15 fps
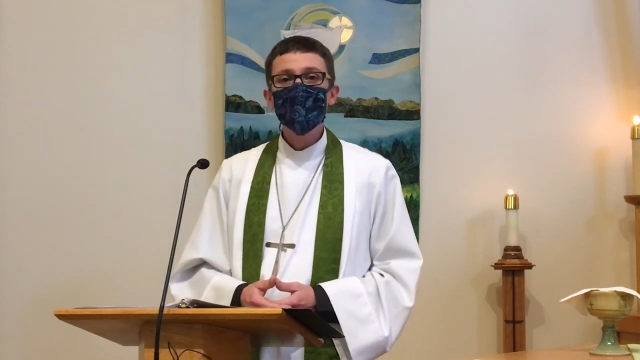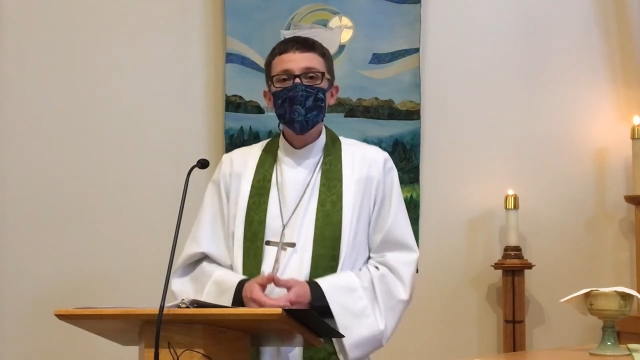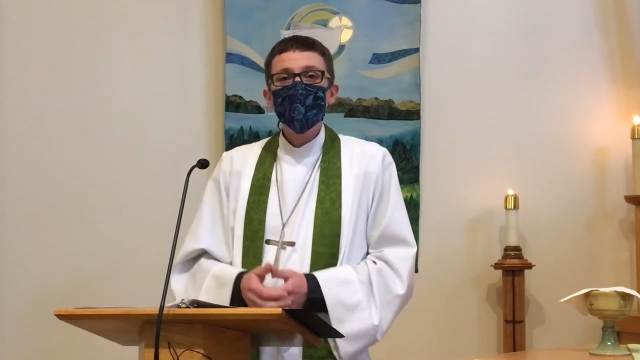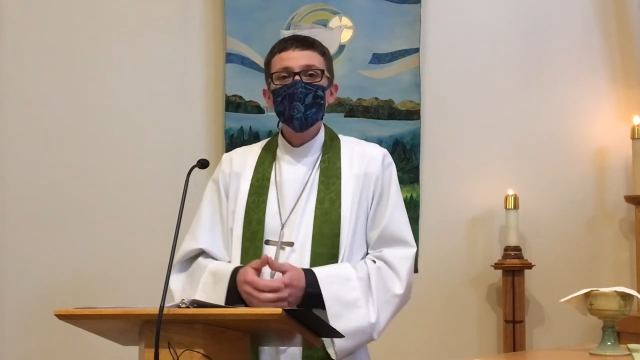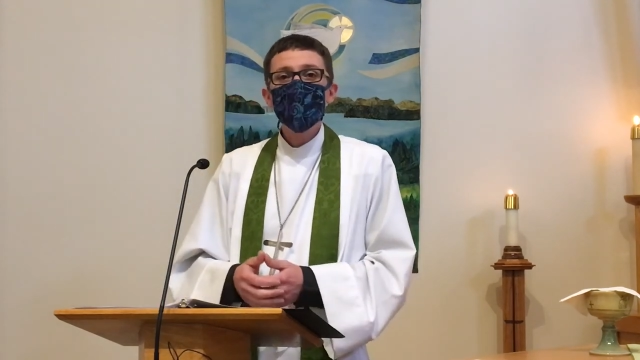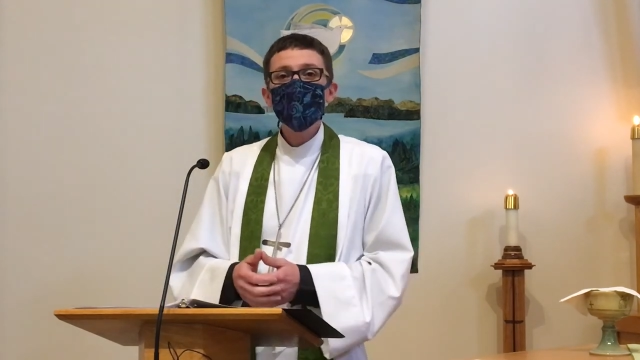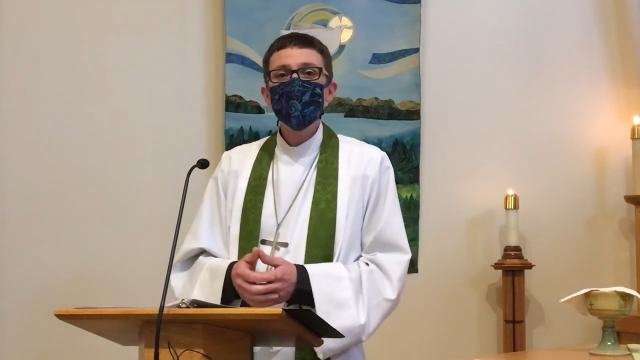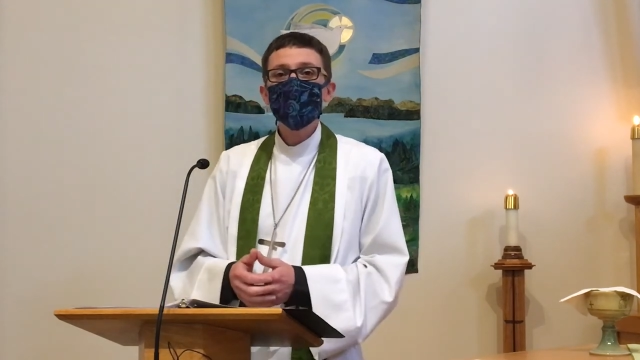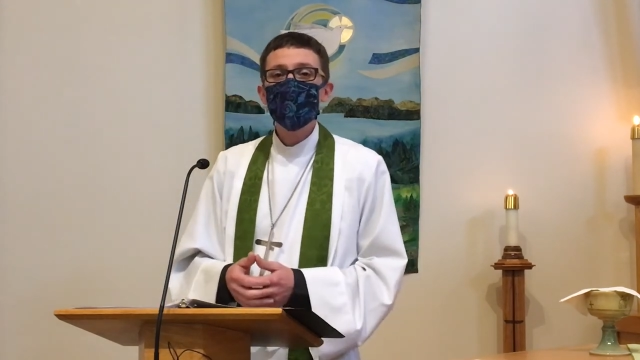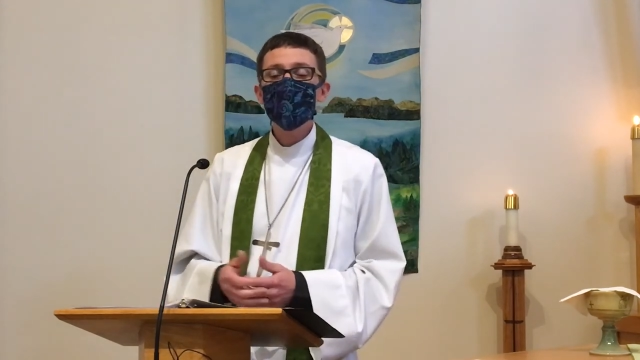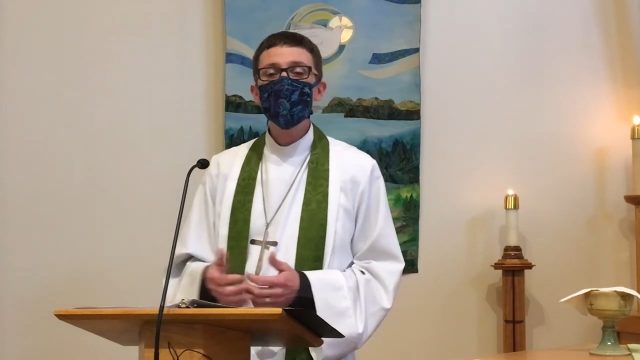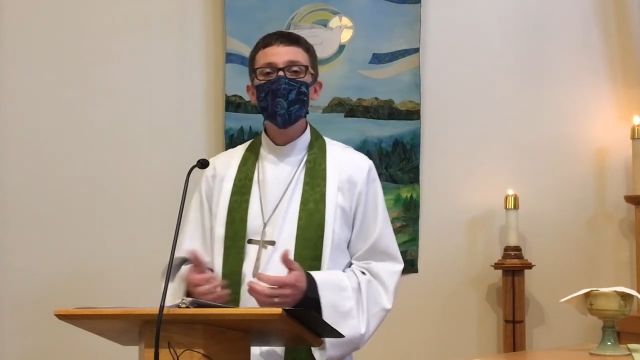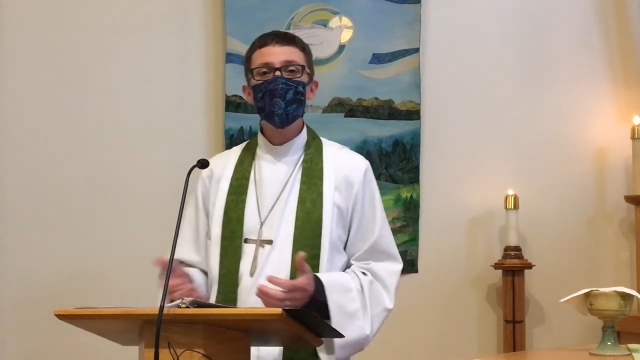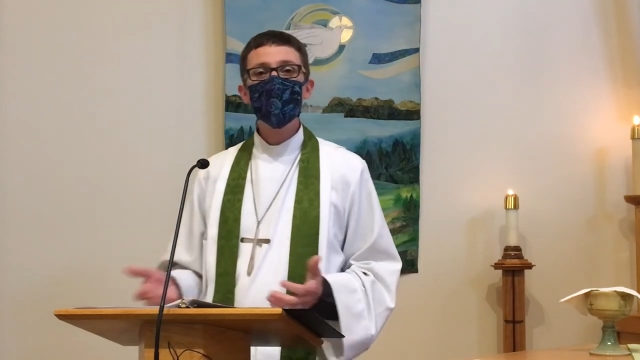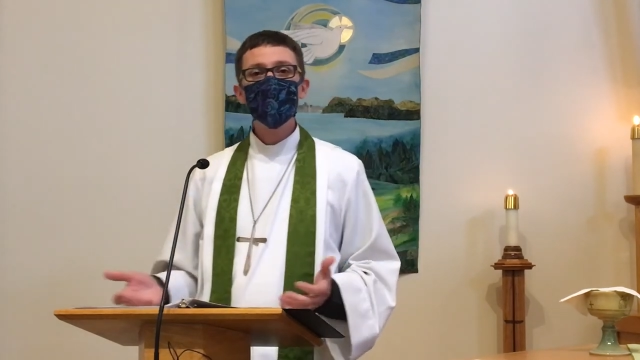It doesn't mean
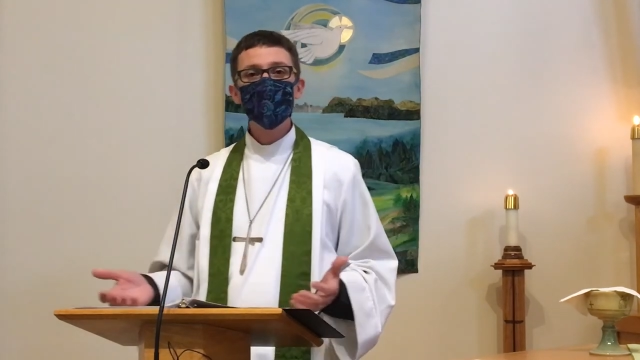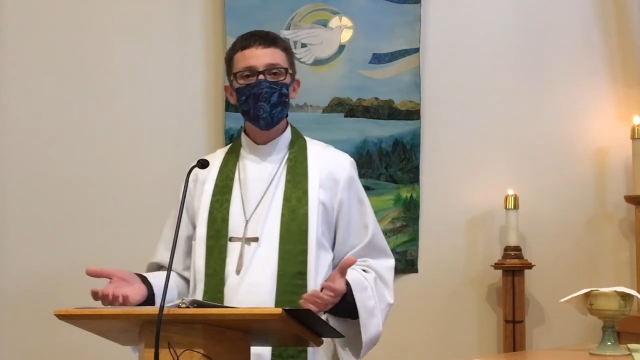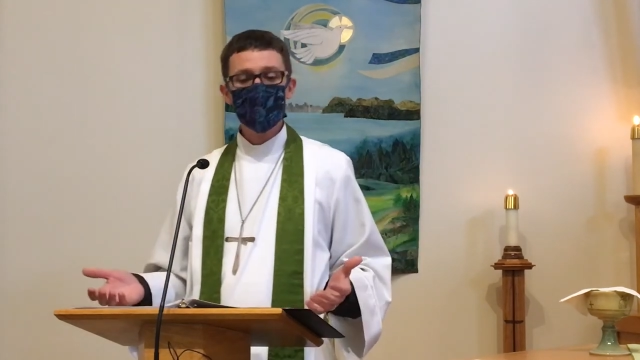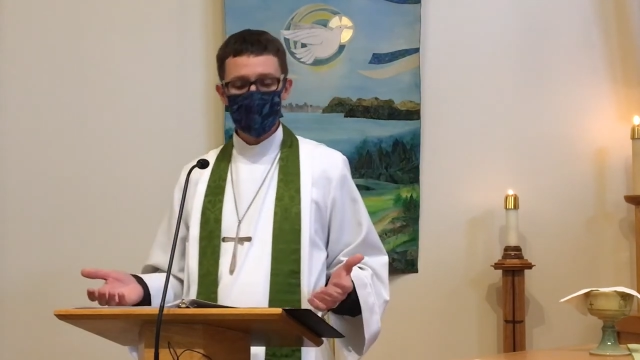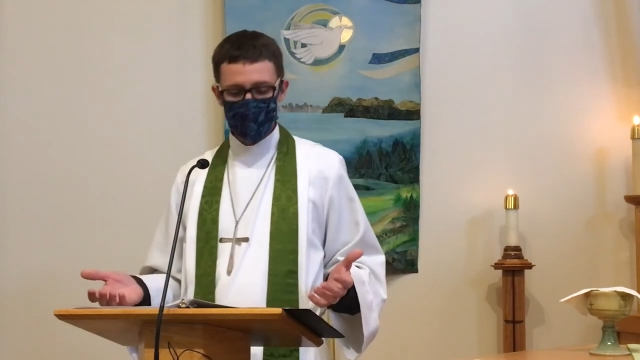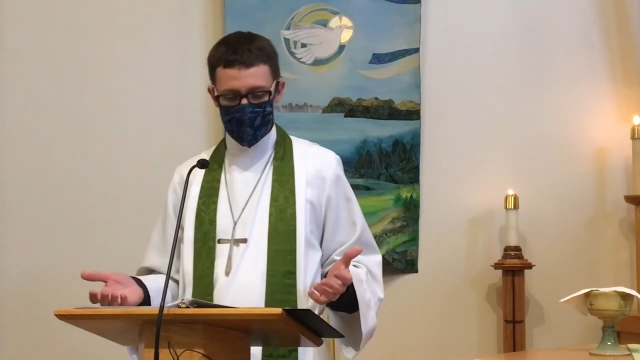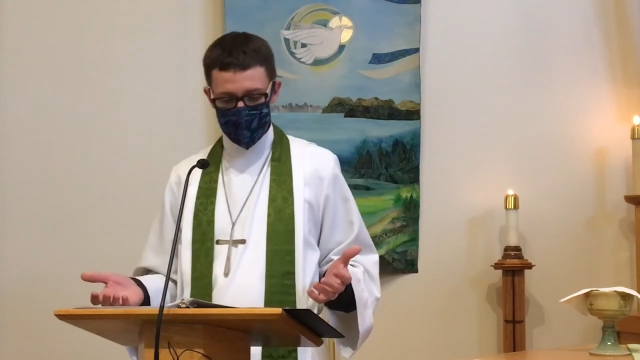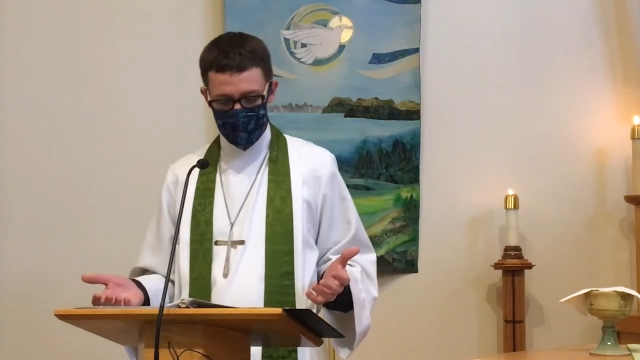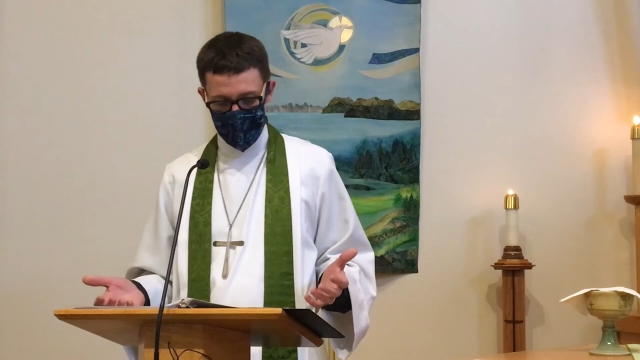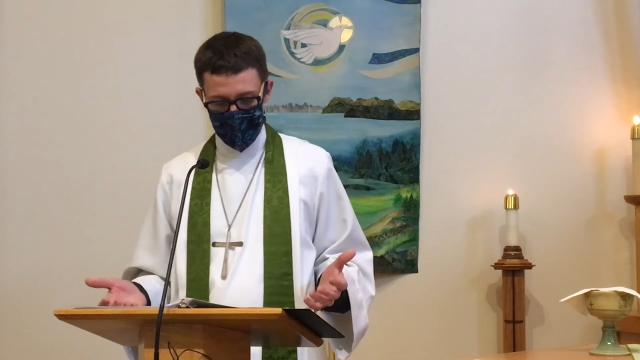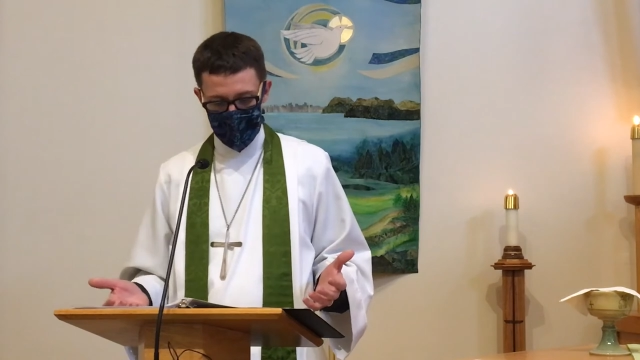telling ourselves